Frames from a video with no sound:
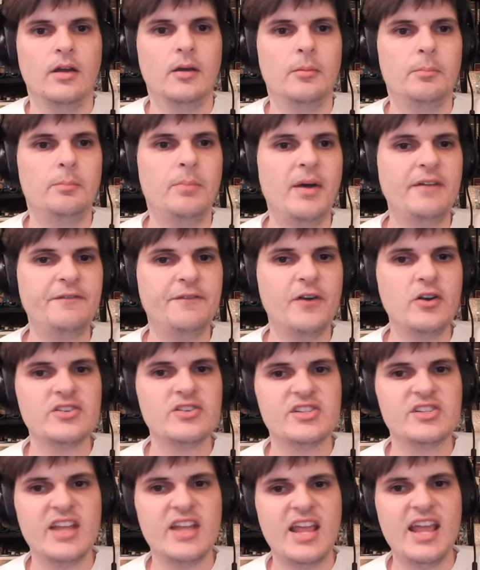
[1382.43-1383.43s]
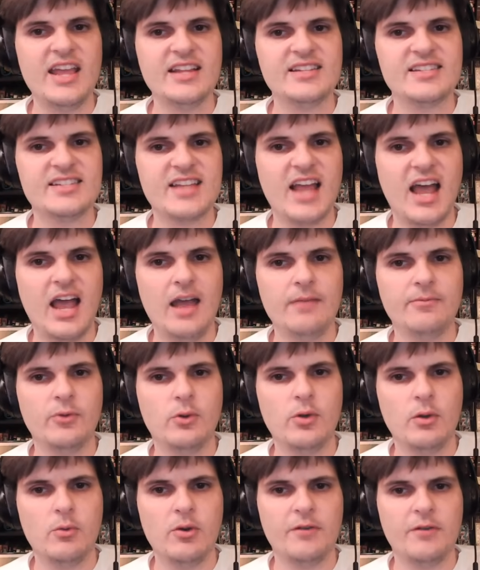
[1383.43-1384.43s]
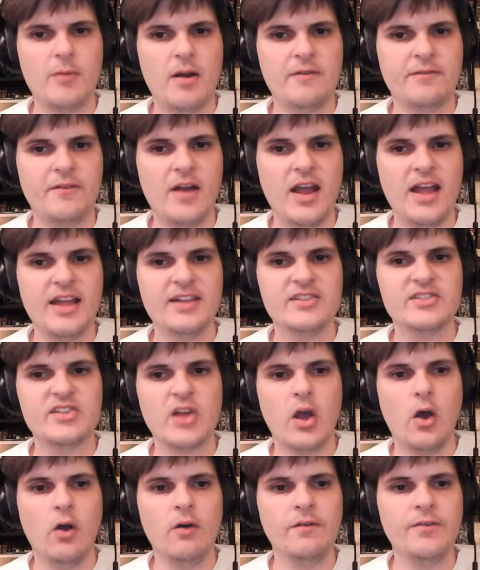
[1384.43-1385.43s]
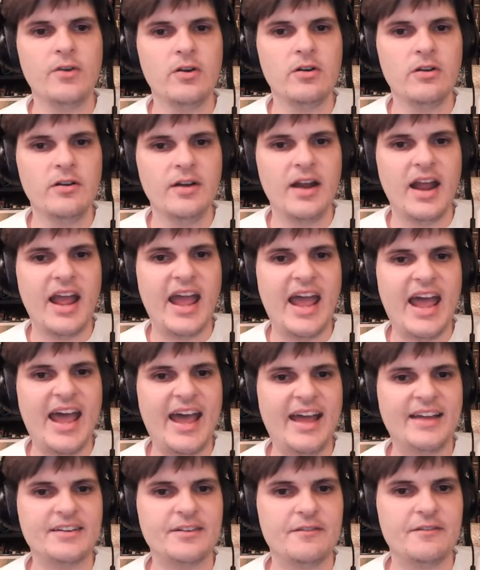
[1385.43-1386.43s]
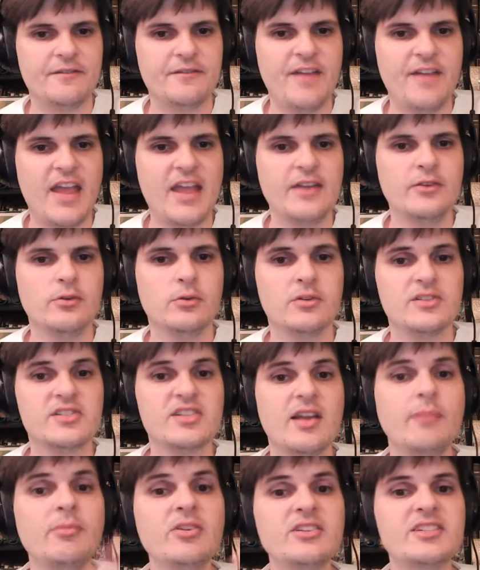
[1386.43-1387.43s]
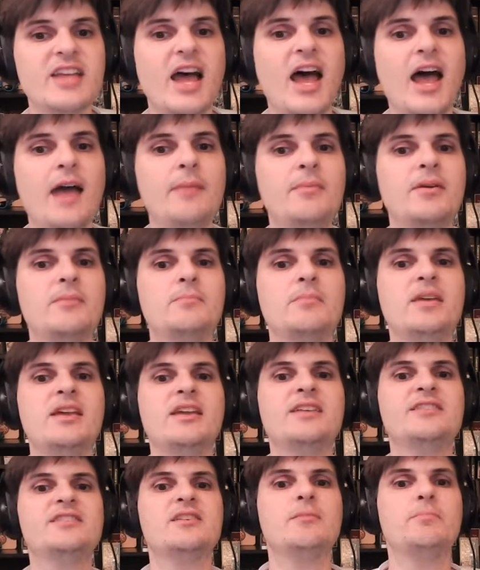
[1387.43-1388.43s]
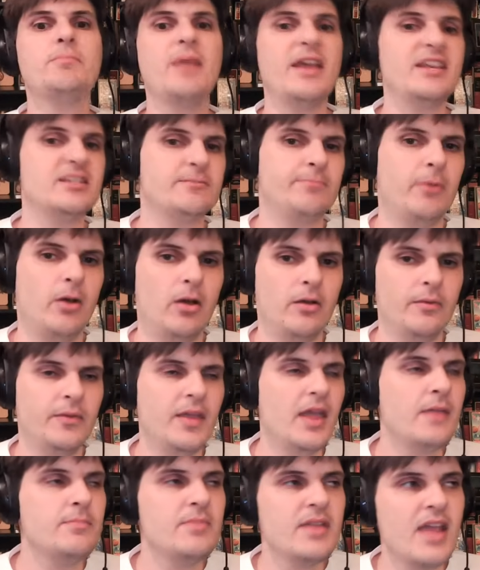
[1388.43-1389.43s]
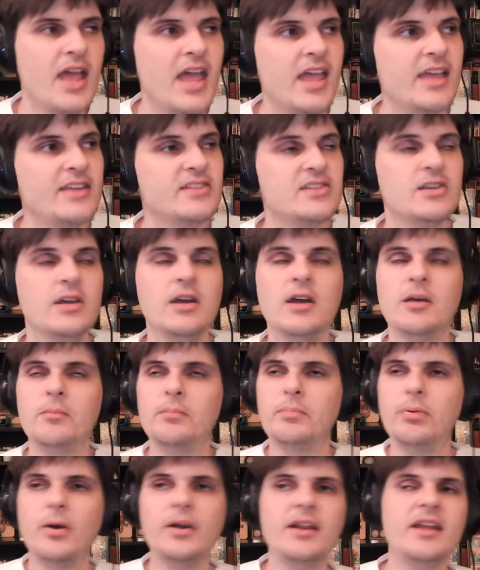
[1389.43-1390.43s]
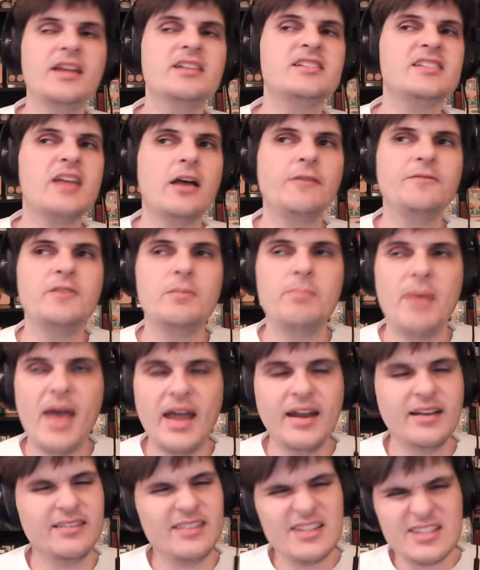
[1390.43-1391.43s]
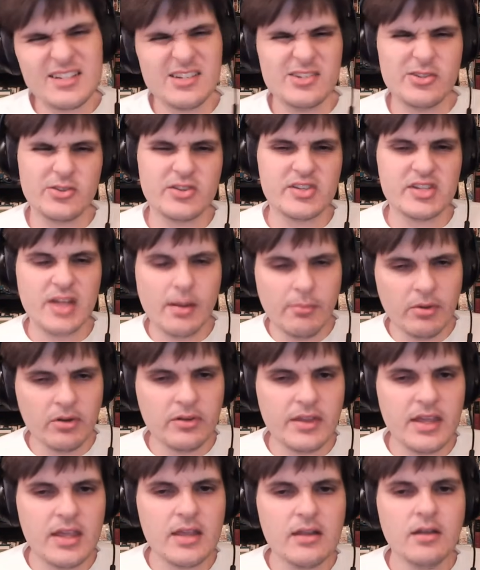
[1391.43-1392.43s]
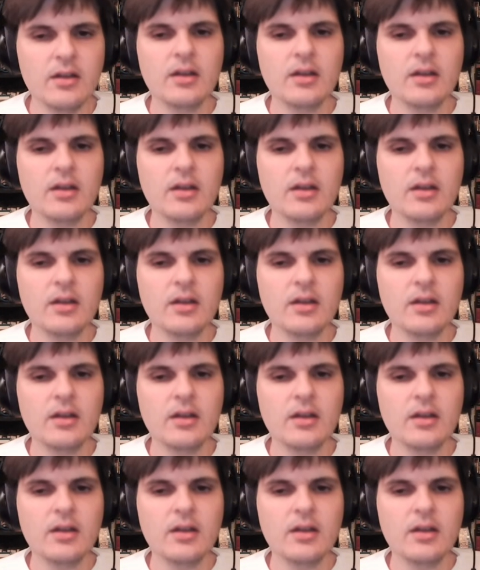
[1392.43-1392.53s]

But first, it's time for a quick word from our friends over at FanDuel. Summertime means baseball. The NBA has put itself to bed, at least until Summer League.